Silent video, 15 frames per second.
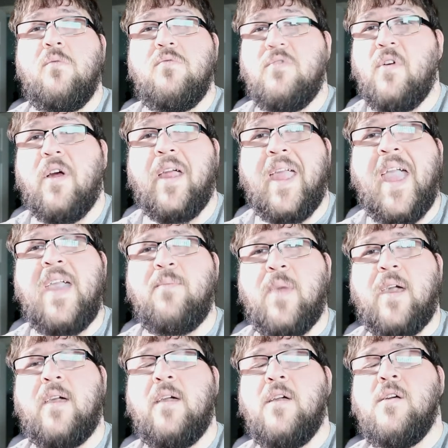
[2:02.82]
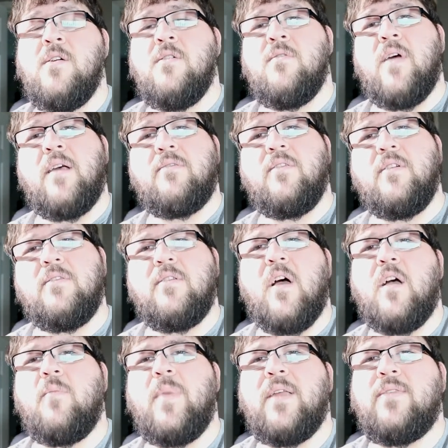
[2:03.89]
start gaming. Right, so let's
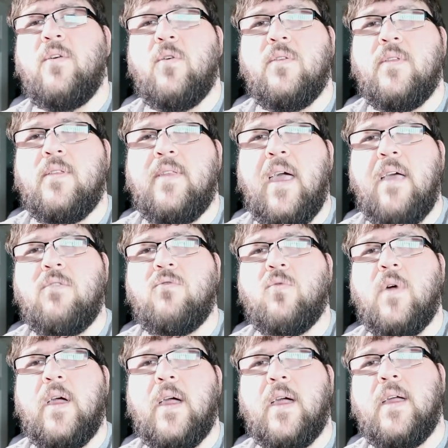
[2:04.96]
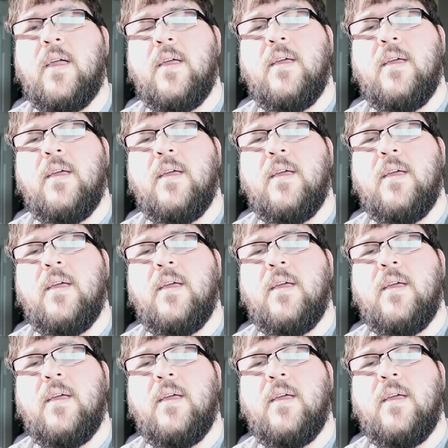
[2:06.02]
talk about the test rig.